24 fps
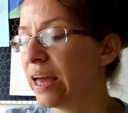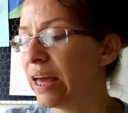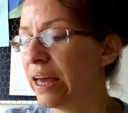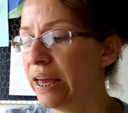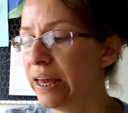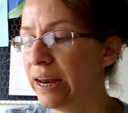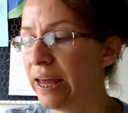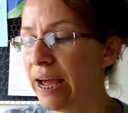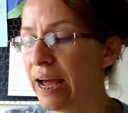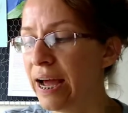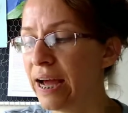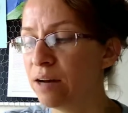
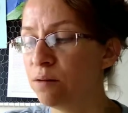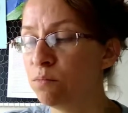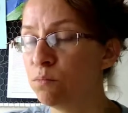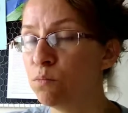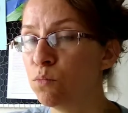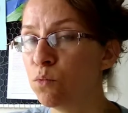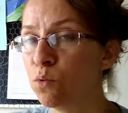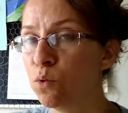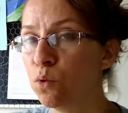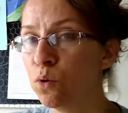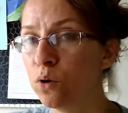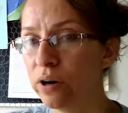It had
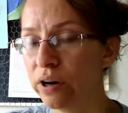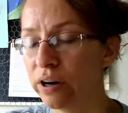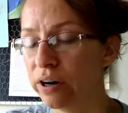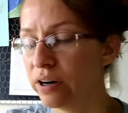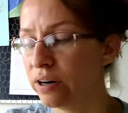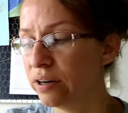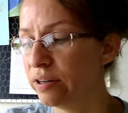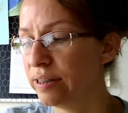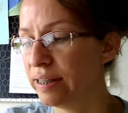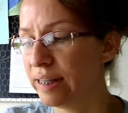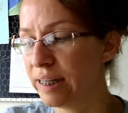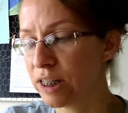
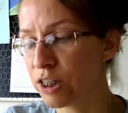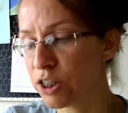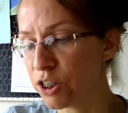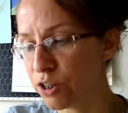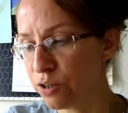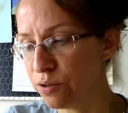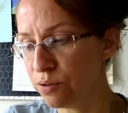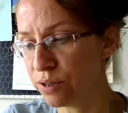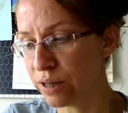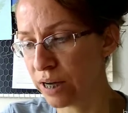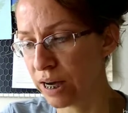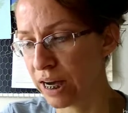more than
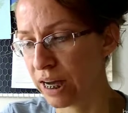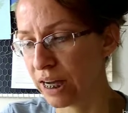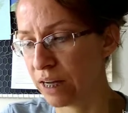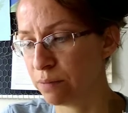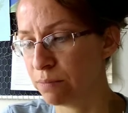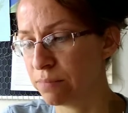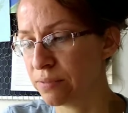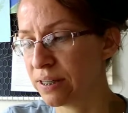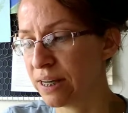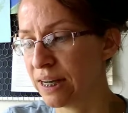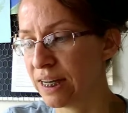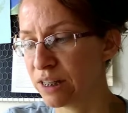2 times